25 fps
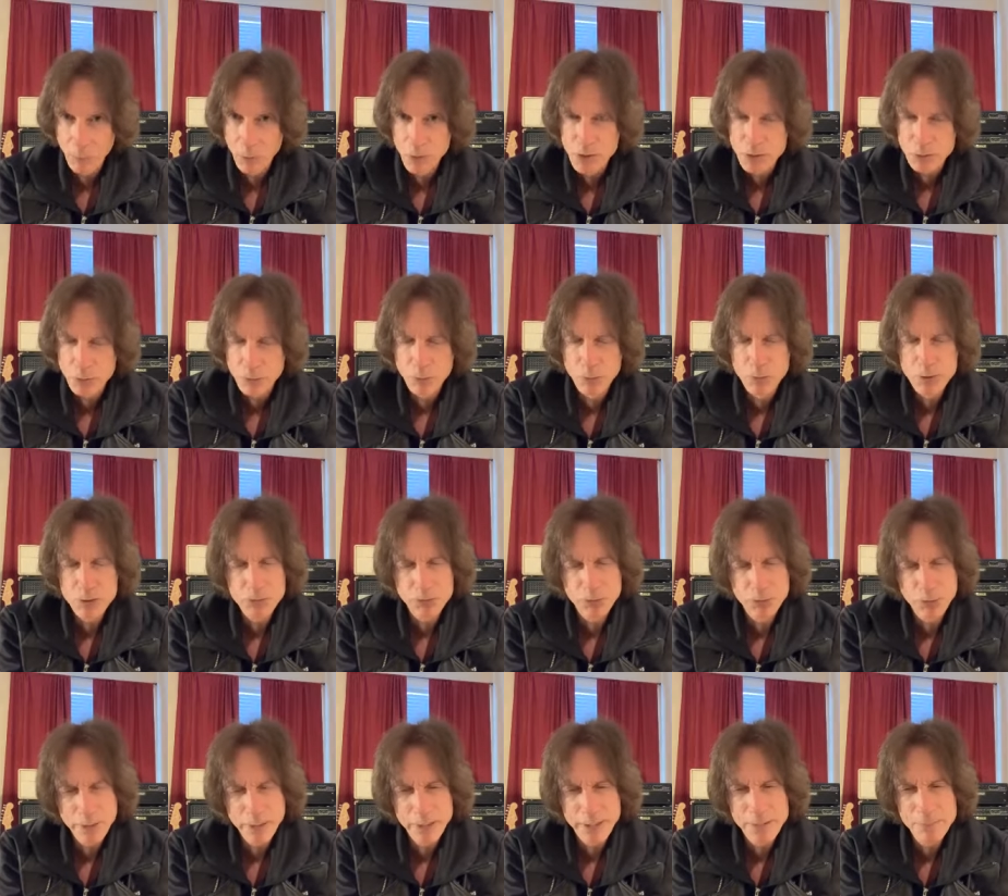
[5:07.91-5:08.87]
which was
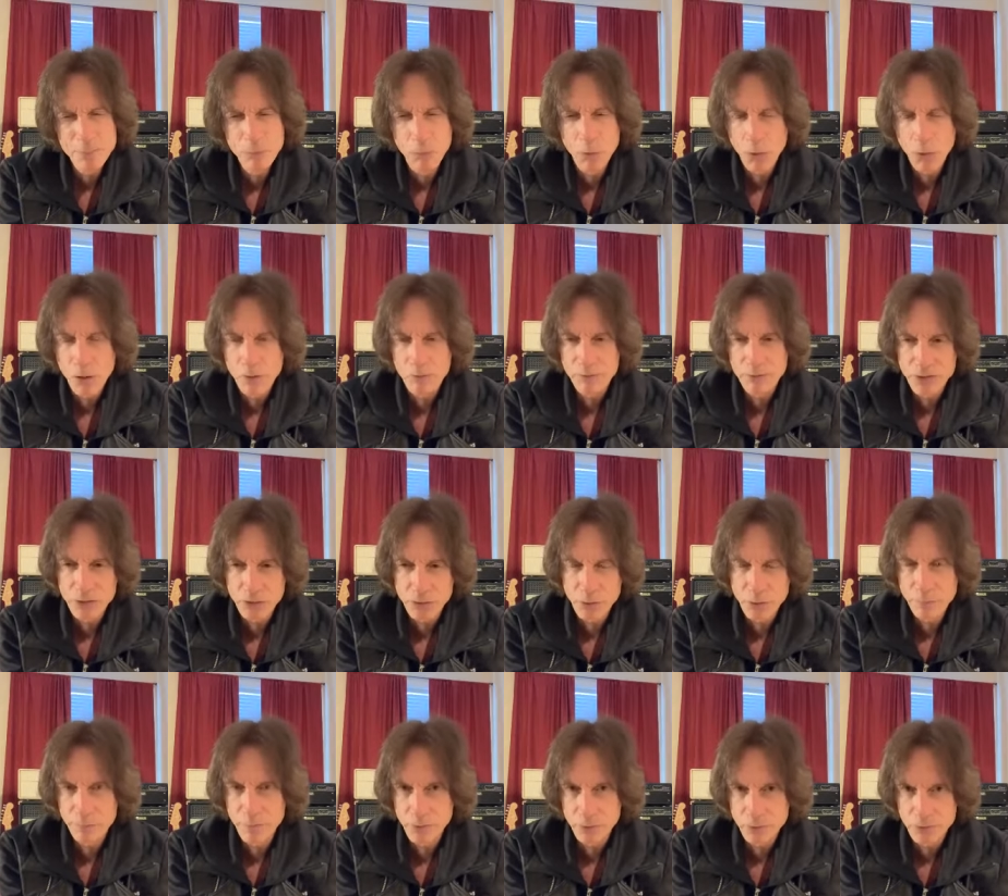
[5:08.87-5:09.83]
really more of a
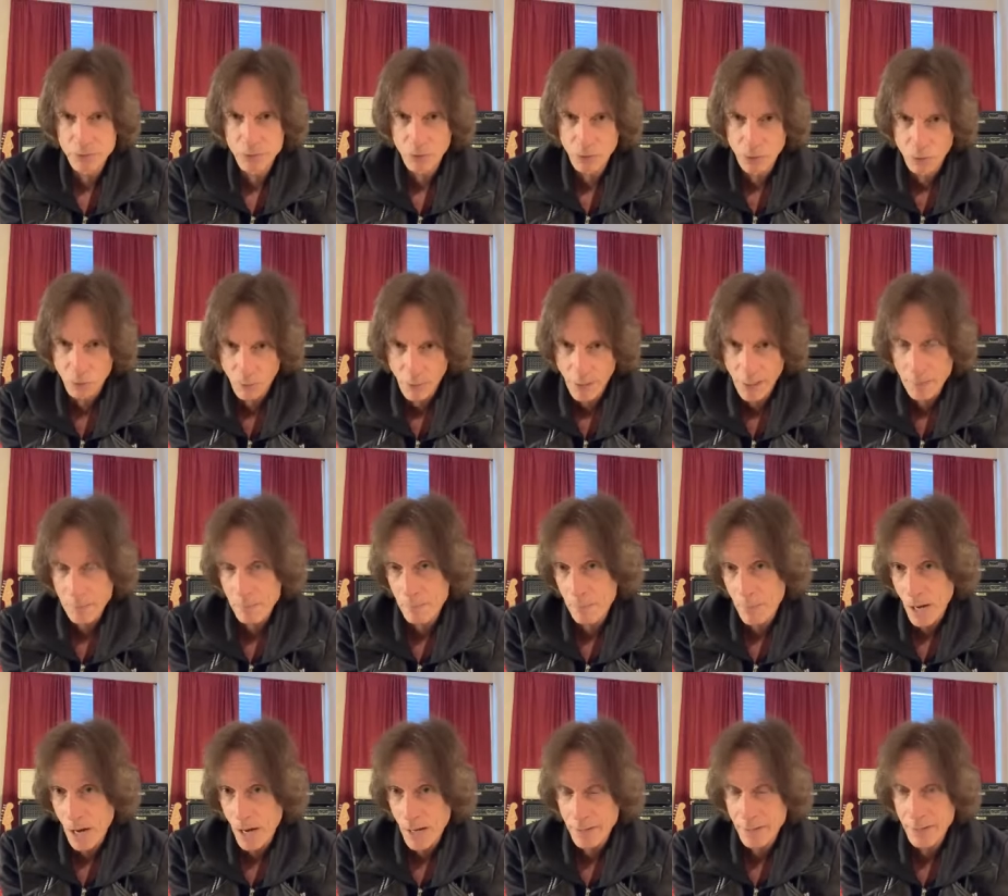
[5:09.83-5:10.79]
tribute to Graham
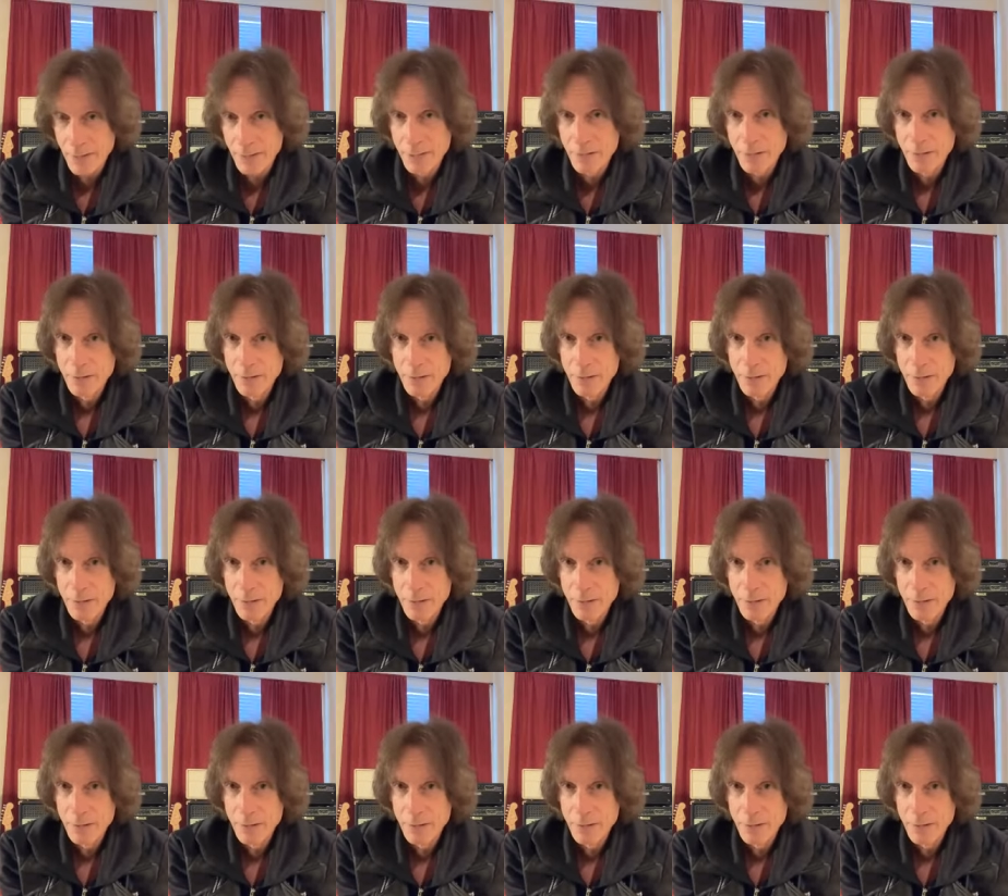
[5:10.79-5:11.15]
Bonnet.